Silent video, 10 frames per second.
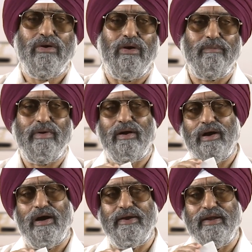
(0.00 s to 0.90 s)
comma
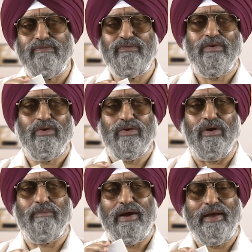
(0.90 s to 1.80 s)
r f
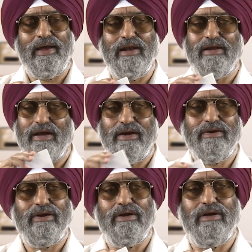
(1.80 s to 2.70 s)
comma L
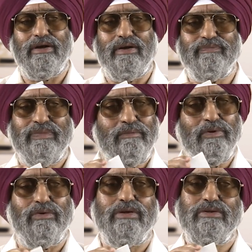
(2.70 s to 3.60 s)
and uh,
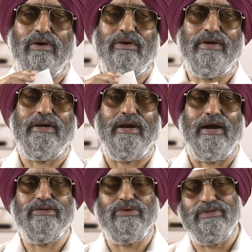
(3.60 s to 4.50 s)
because now it
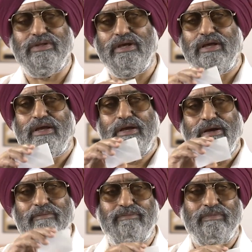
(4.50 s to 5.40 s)
lies on the
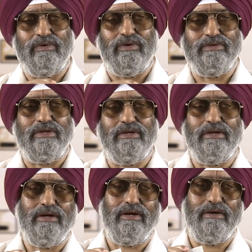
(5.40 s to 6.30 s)
uh, on the
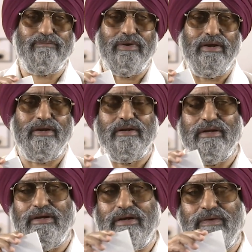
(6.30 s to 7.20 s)
uh, plane
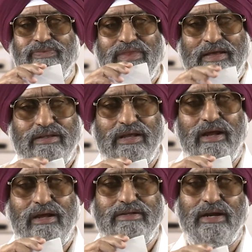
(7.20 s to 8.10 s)
uh, Z,
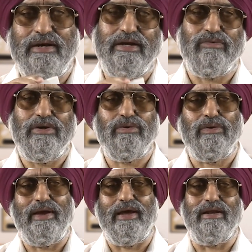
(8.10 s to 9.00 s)
z, equal to
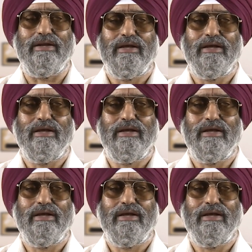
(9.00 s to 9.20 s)
L